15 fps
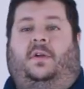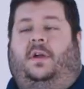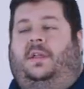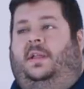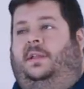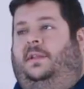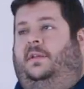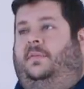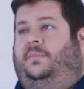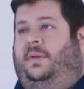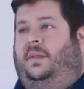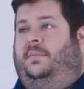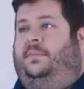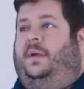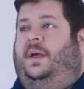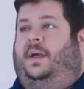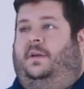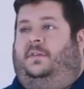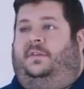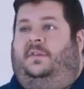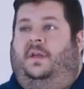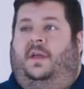talking a little bit
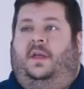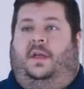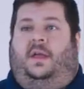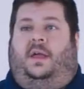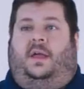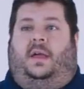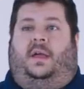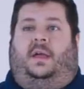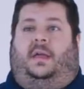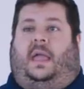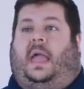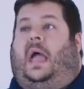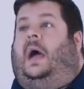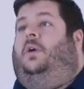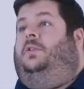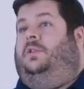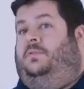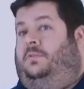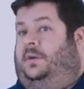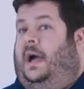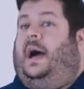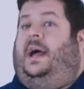about uh, how
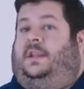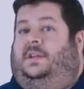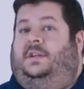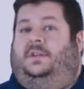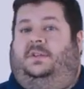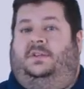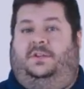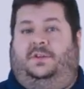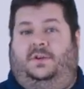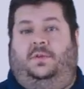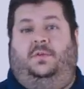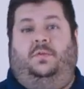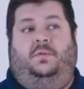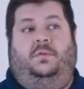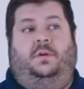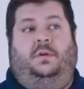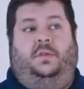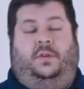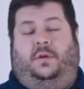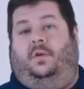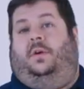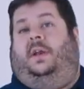you got to
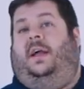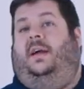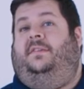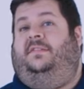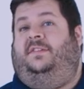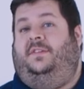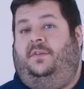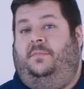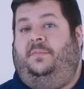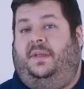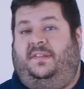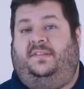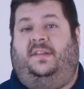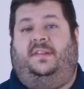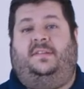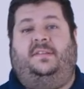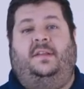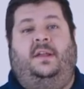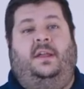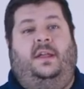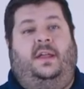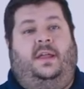the courthouse to do business.
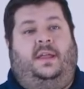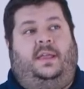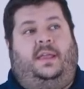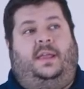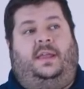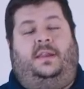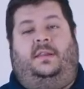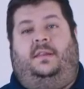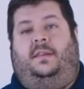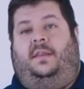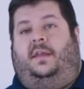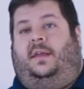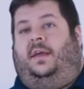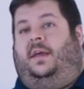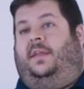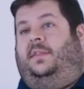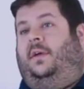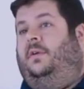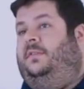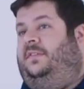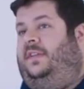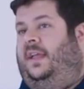In uh,
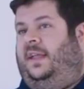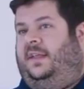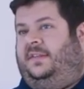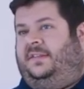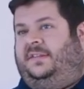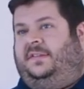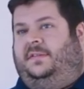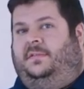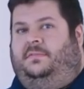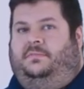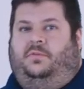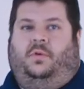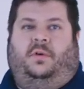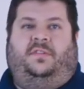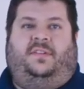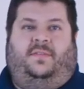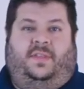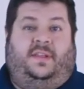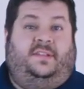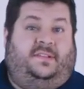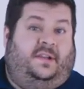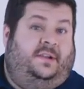those days, of course,
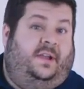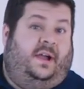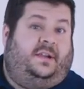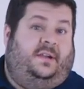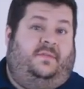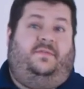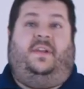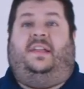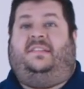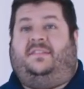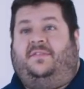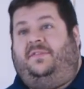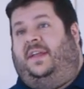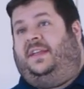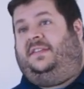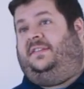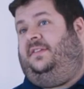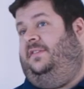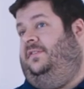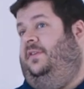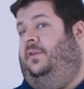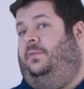everything's conducted face to face.
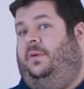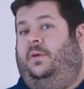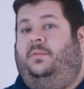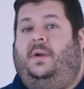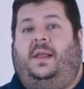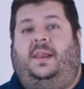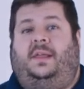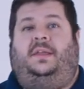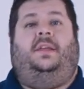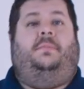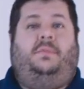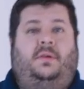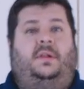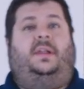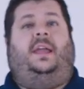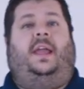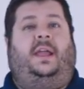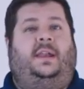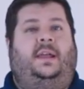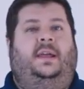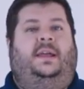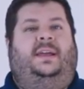There's no real way to
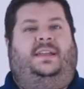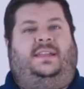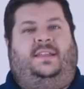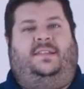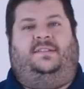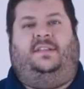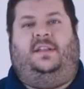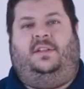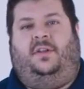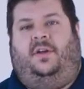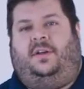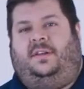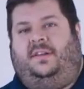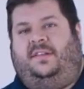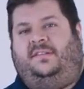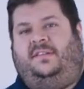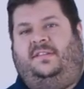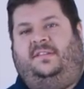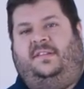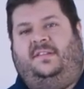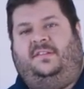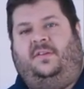communicate easily long
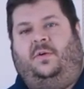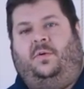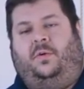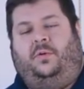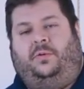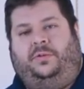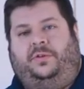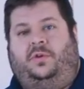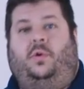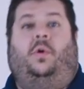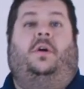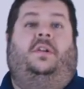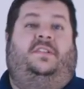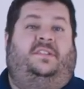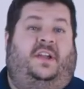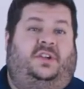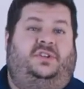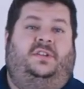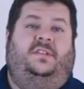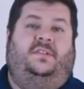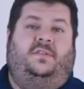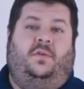distances to hold court
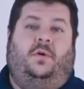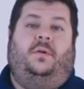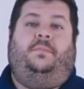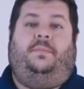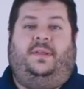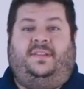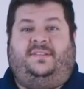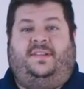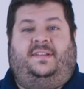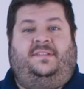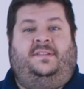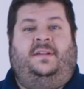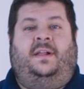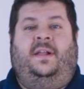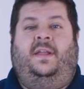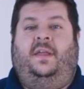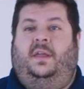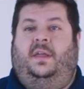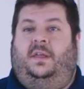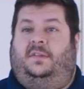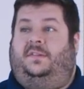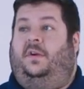sessions, court business.
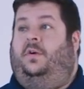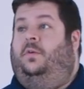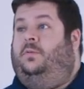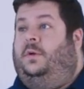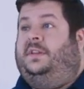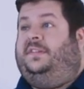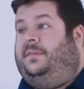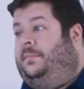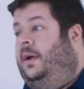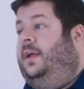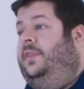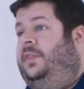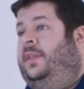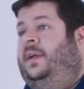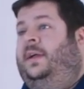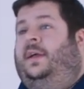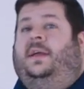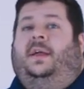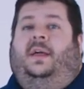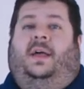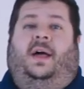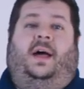So once a month,
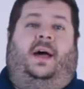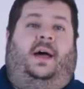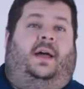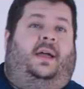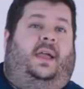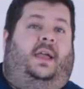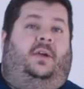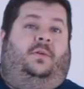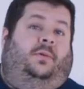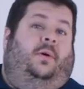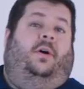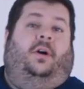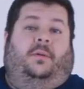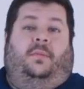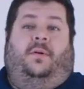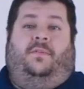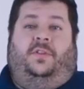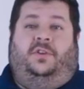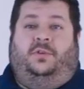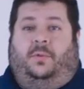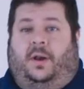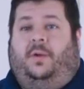uh, a quorum of
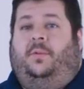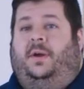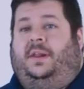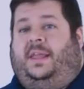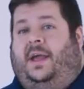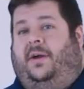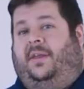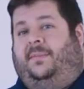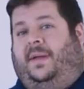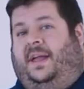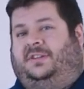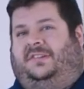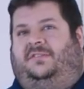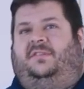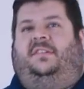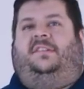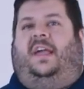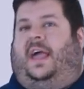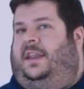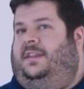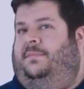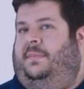the 21 county magistrates
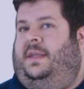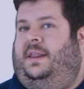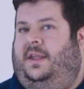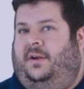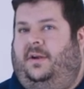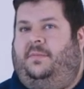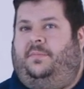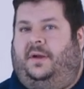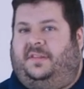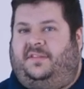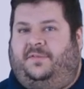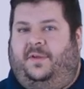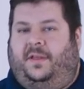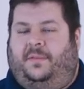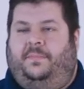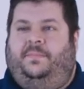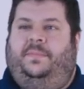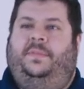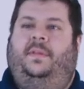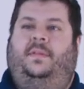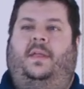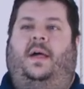had to meet here at Brentsville,
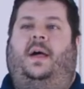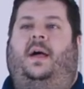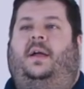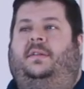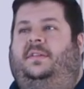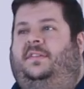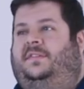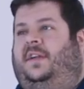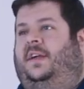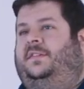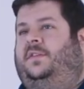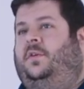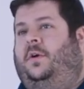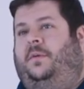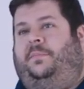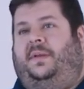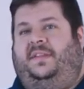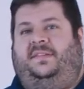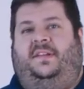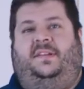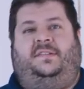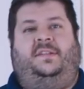uh, discuss court
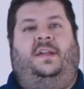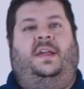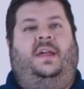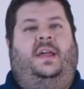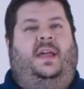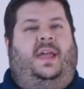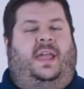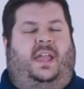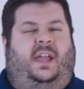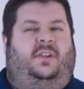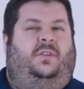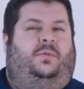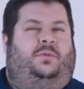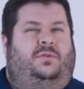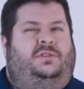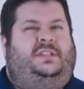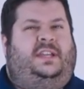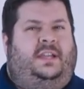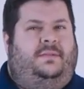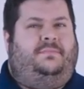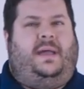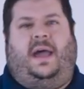business, handle
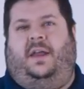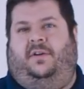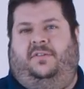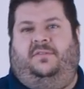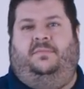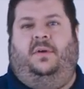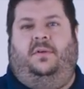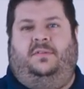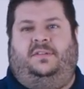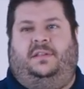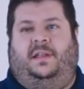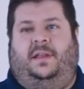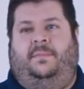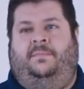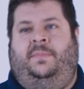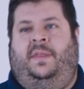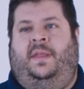routine matters mostly.